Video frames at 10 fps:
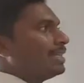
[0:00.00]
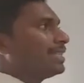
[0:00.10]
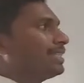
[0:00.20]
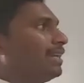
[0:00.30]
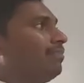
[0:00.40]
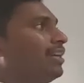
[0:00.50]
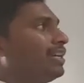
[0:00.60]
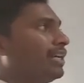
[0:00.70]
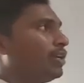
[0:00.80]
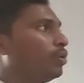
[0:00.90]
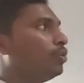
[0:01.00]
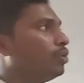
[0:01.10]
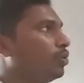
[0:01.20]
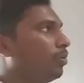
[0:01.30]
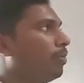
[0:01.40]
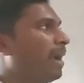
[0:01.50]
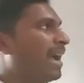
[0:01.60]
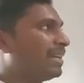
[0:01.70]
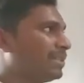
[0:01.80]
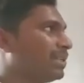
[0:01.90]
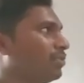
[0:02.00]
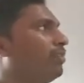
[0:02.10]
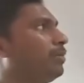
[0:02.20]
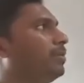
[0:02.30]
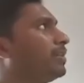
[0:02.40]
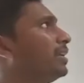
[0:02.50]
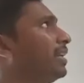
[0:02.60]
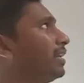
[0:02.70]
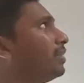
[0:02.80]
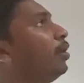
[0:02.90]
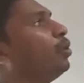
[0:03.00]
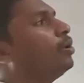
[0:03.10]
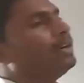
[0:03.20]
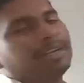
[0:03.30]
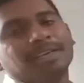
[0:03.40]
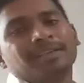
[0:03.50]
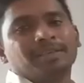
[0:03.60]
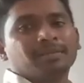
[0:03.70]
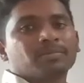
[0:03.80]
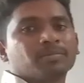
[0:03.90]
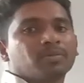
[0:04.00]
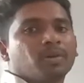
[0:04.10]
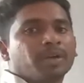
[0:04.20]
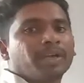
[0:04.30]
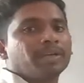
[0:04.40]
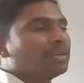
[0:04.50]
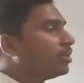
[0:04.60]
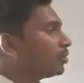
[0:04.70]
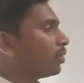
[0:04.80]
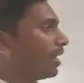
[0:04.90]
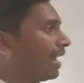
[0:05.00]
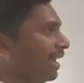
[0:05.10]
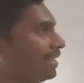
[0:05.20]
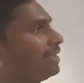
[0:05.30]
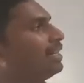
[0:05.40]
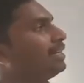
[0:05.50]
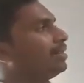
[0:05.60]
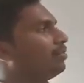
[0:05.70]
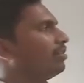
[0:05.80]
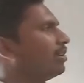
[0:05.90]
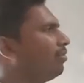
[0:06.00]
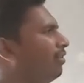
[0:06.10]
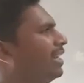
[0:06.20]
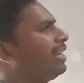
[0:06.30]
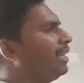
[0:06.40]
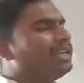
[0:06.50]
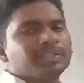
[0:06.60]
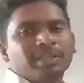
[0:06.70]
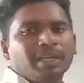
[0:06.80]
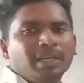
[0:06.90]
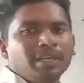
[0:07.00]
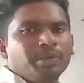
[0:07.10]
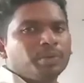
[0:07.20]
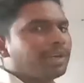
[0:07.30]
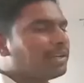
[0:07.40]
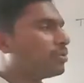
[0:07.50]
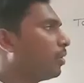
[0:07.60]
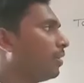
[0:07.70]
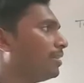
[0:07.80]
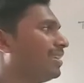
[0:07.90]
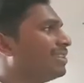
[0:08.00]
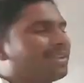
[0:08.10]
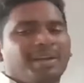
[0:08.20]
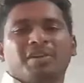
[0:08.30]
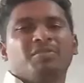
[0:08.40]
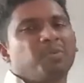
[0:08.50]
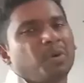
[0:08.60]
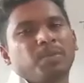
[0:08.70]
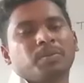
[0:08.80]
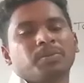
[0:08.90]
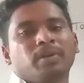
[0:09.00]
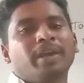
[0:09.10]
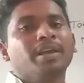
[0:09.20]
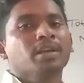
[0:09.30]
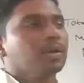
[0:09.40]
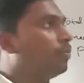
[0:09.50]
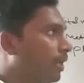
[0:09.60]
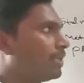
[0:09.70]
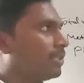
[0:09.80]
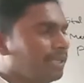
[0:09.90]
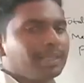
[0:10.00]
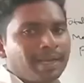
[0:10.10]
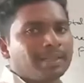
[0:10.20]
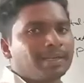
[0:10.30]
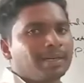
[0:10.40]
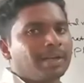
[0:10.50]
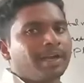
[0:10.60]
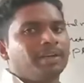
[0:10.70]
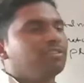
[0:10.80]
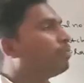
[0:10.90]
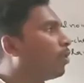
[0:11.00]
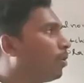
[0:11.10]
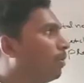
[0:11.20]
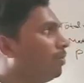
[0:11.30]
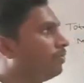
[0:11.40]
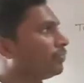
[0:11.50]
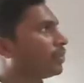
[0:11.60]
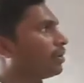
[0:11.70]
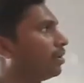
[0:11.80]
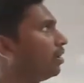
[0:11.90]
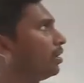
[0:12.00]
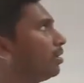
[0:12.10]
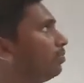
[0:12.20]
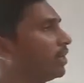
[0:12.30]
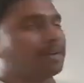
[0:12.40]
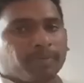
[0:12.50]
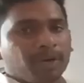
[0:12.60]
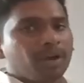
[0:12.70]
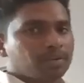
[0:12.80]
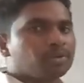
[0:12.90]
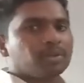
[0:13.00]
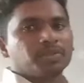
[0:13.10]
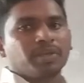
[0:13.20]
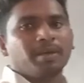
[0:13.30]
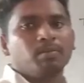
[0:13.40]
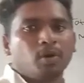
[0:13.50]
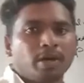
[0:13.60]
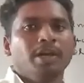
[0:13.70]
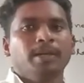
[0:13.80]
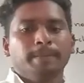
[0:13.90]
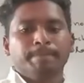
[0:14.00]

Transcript: 72 matches will be there in the whole league. Okay, so like that very easily you can solve these kind of problems. Okay, we'll see the another kind of problem that belongs to the same model.